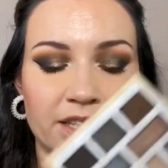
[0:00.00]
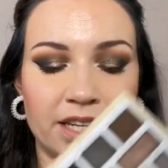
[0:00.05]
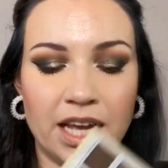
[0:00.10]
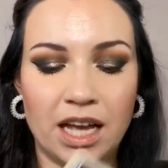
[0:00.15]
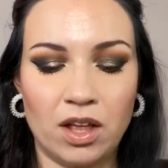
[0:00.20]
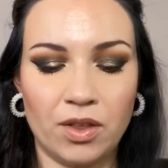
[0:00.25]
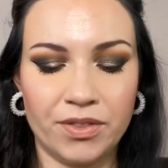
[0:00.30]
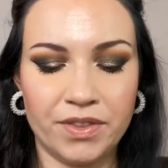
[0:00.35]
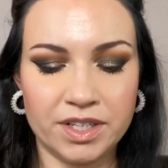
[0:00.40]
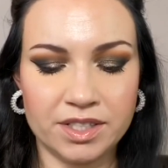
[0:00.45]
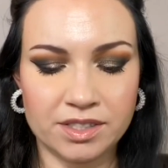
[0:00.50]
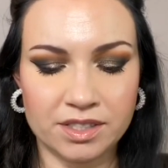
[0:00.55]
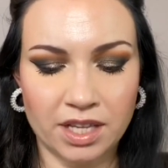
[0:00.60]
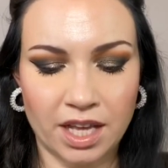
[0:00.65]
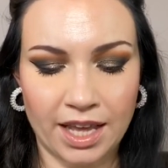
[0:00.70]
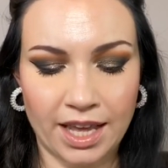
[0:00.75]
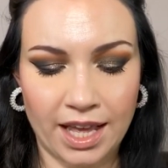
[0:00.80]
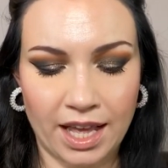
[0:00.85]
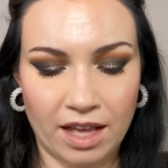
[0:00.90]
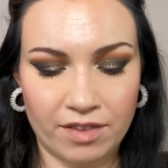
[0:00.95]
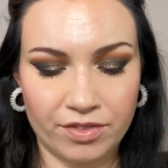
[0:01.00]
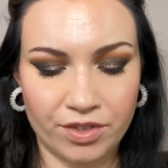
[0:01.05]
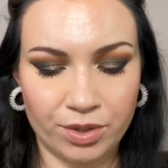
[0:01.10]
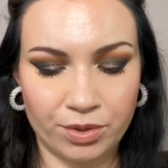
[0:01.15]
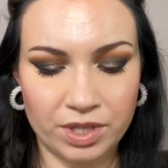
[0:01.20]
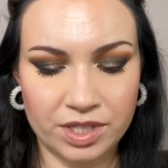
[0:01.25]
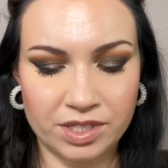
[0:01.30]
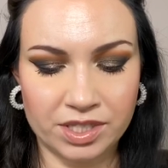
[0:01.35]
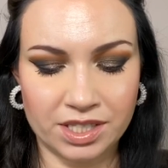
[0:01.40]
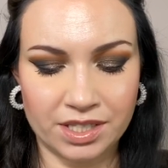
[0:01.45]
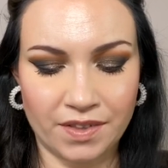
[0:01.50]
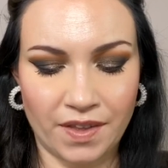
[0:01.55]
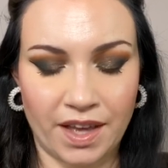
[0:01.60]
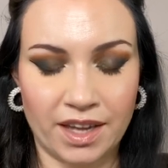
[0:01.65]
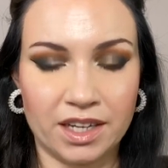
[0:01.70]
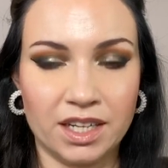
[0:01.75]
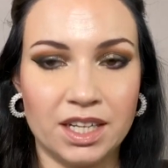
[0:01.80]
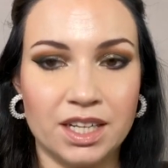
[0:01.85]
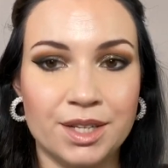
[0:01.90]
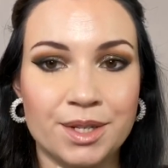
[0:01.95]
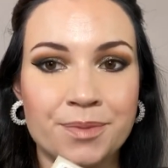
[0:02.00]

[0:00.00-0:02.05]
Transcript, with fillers: Now this, I have noticed that